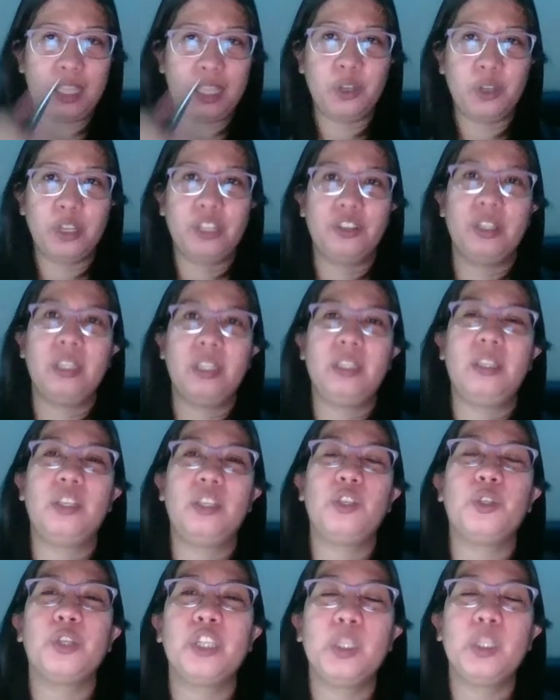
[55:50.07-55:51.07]
your
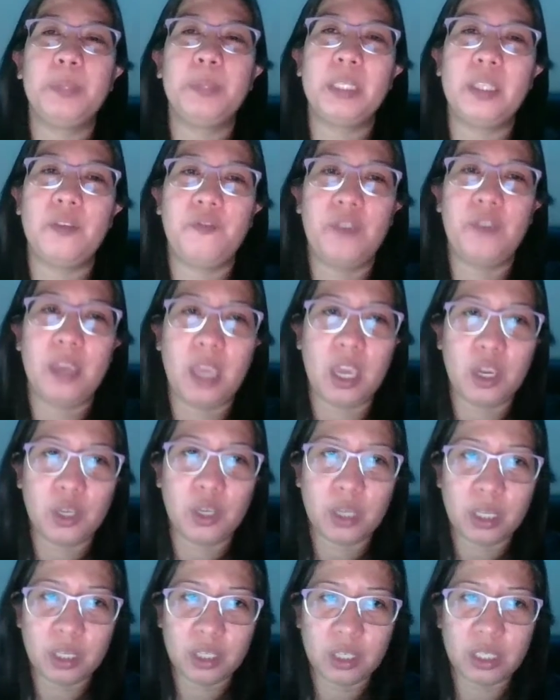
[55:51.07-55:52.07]
transistor
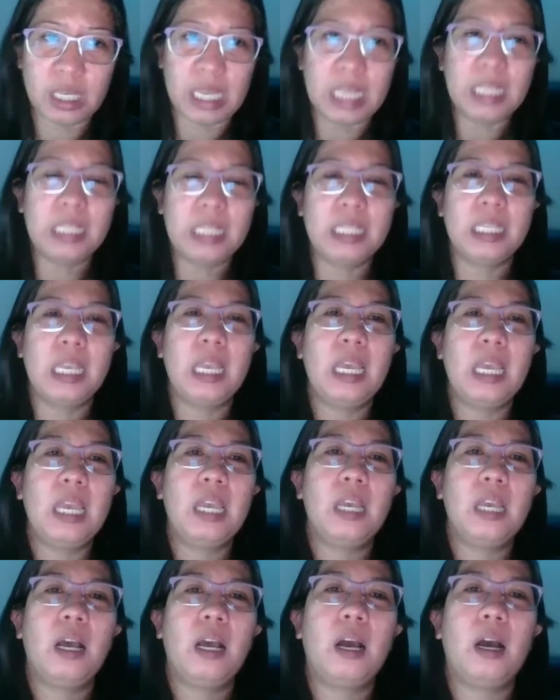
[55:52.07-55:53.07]
specification sheets,
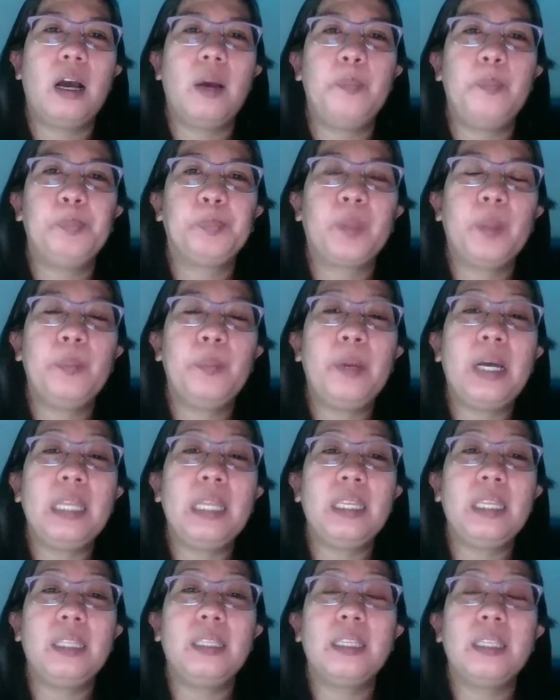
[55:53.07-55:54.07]

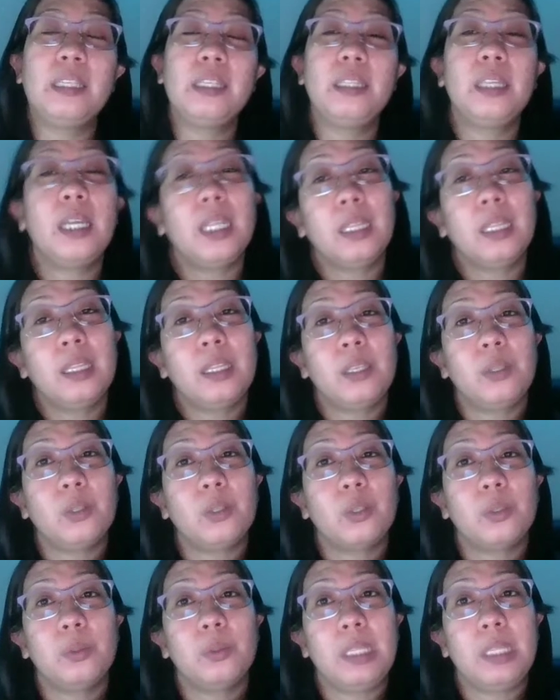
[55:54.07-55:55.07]
but it is not
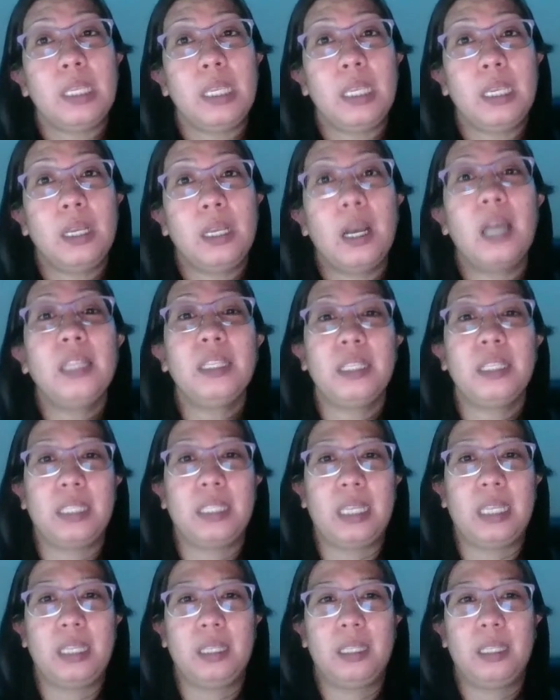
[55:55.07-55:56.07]
usually
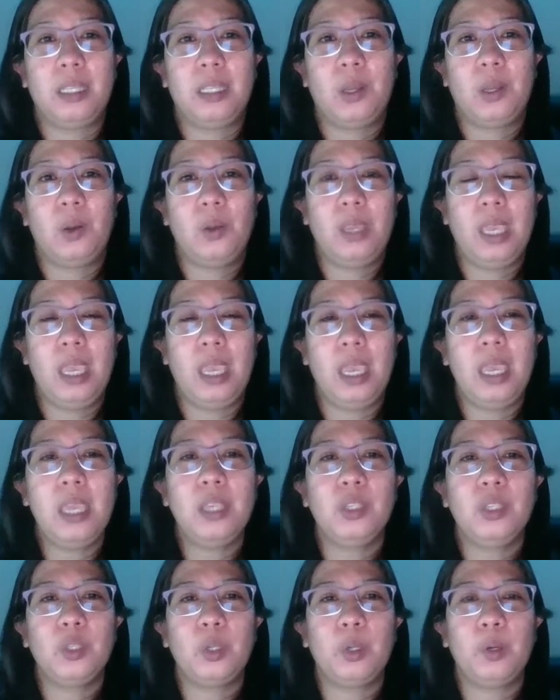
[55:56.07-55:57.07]
constant. Okay,
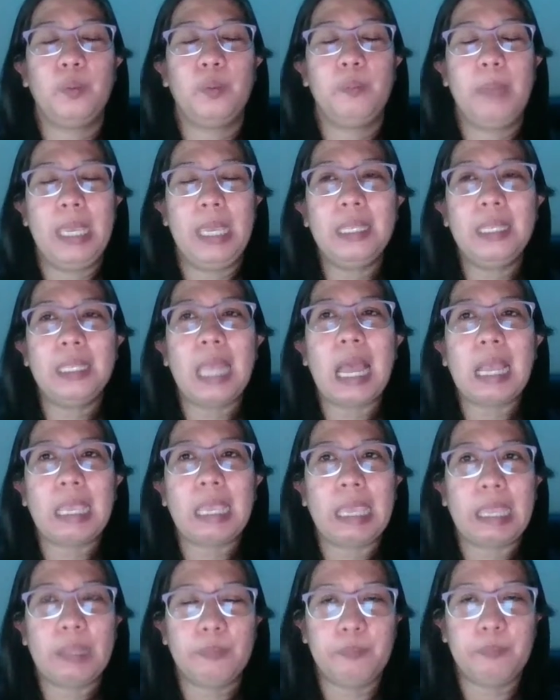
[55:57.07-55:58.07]
so beta
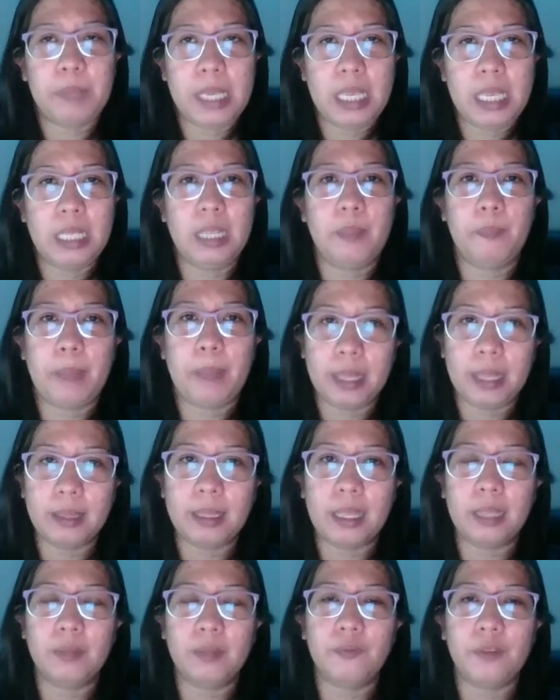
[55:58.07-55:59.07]
can be
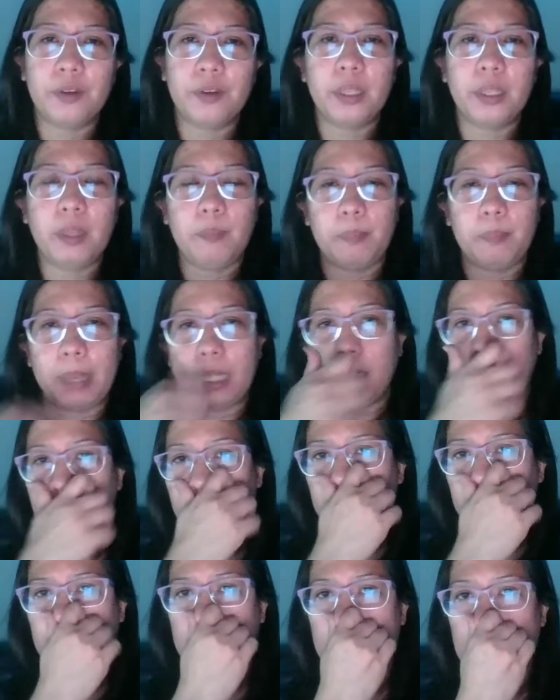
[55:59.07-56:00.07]
very
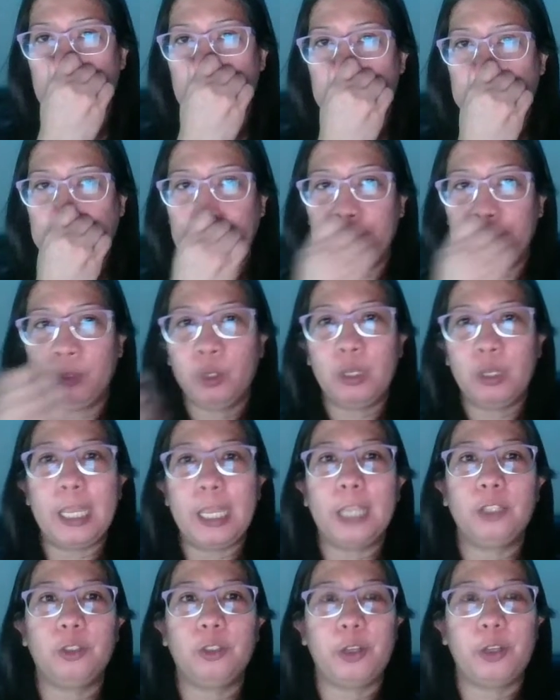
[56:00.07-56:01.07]
dependent on the
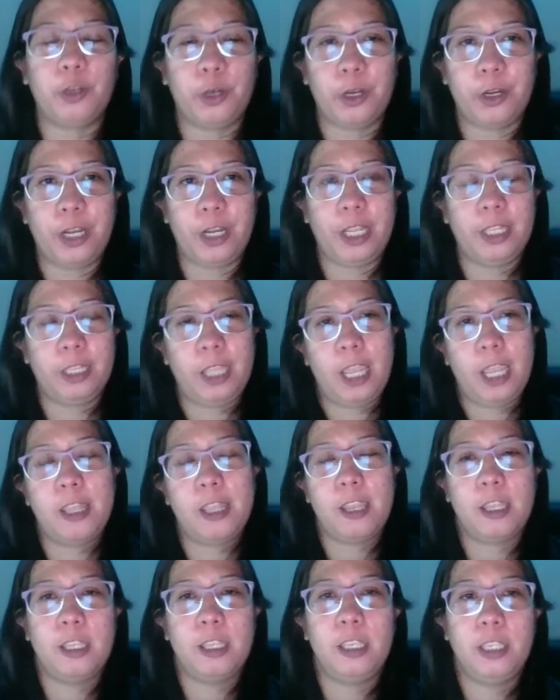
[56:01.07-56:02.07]
collector current
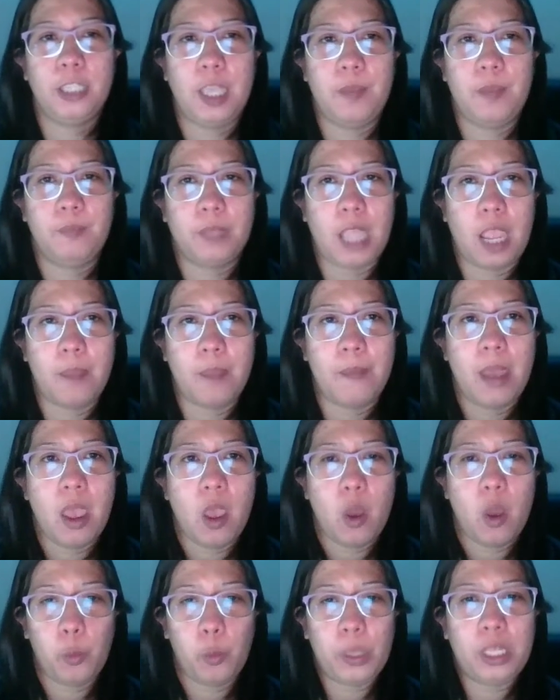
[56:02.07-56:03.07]
and at the same time
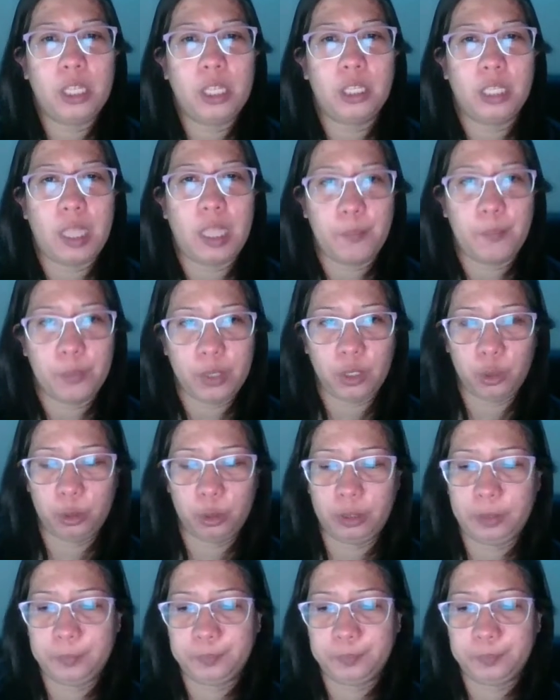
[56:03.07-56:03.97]
with the temperature.